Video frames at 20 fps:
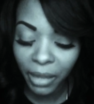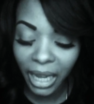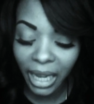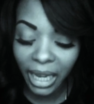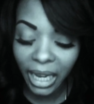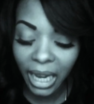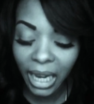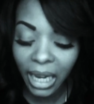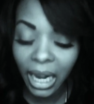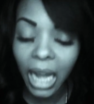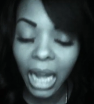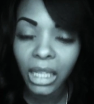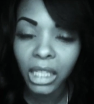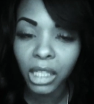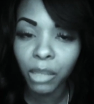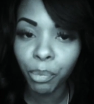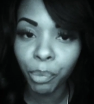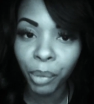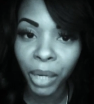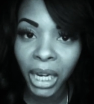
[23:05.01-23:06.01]
that cannot
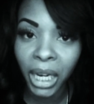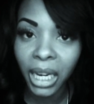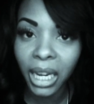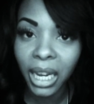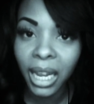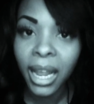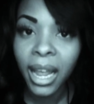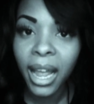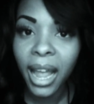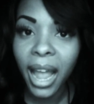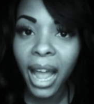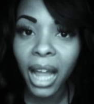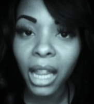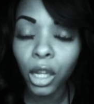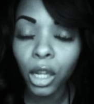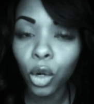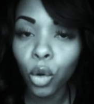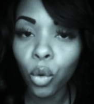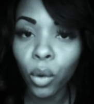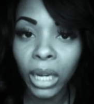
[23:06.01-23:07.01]
speak
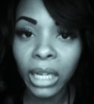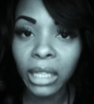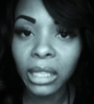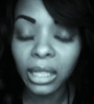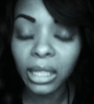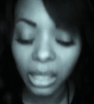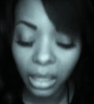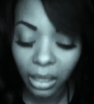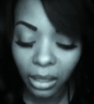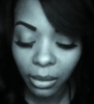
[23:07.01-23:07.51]
eloquent.